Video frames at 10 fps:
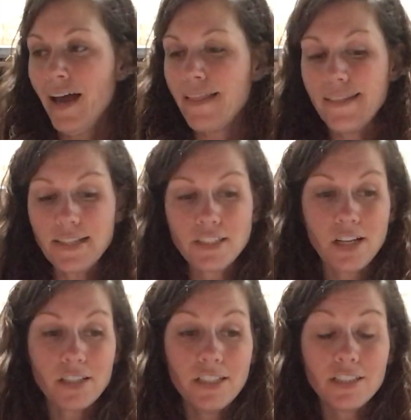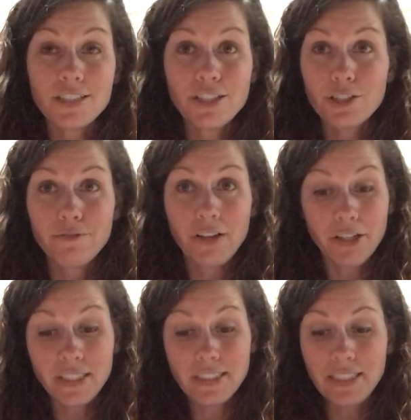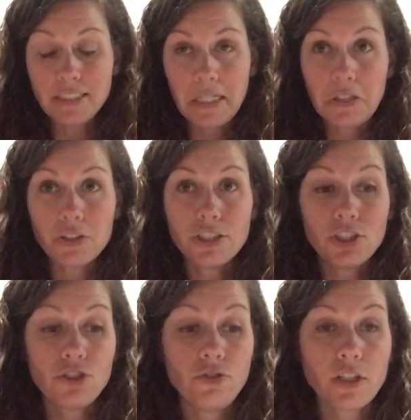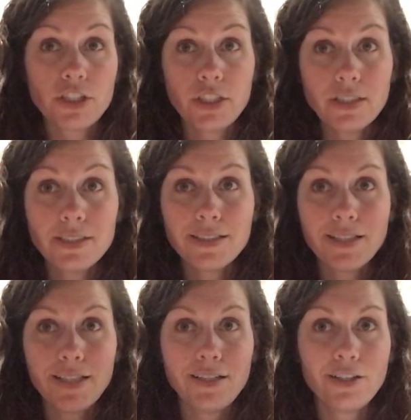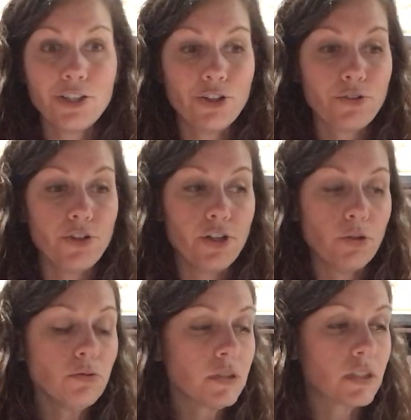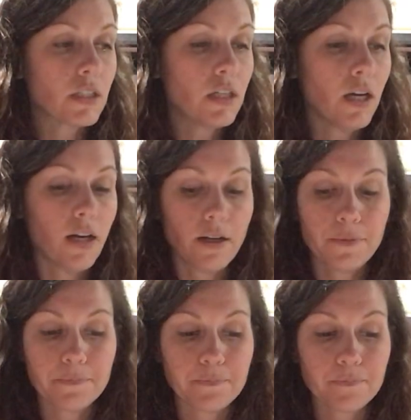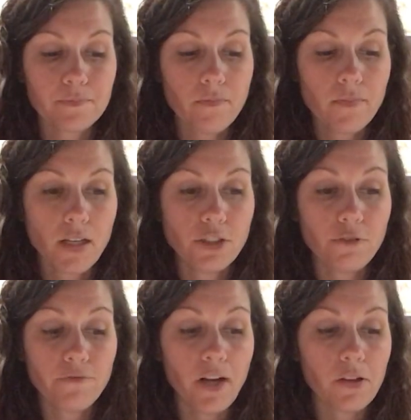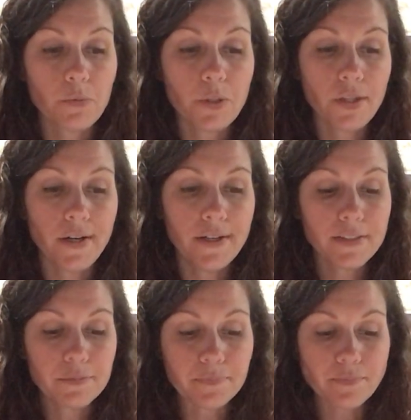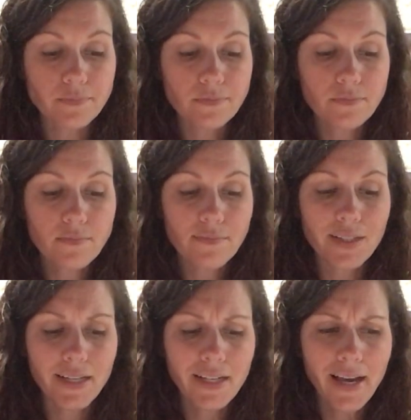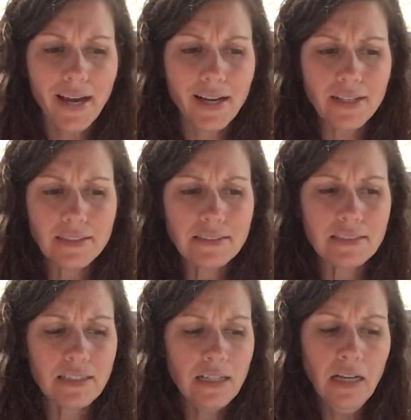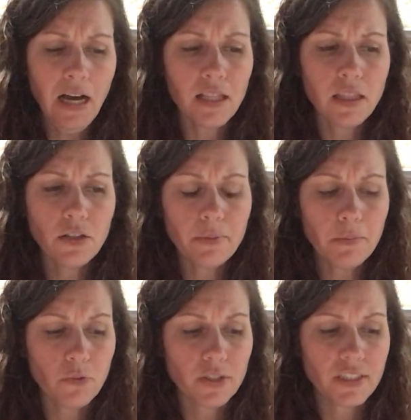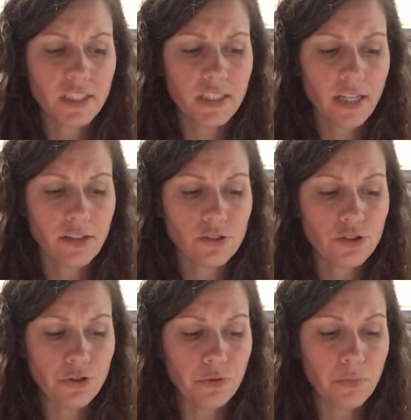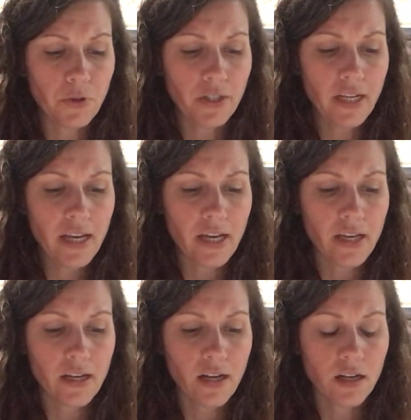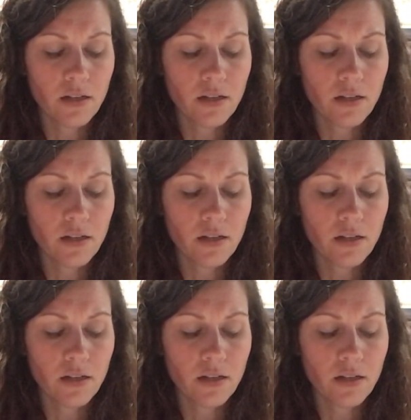And that's all it is. There are very detailed instructions in your notes to follow along. It has a little bit more detail to put a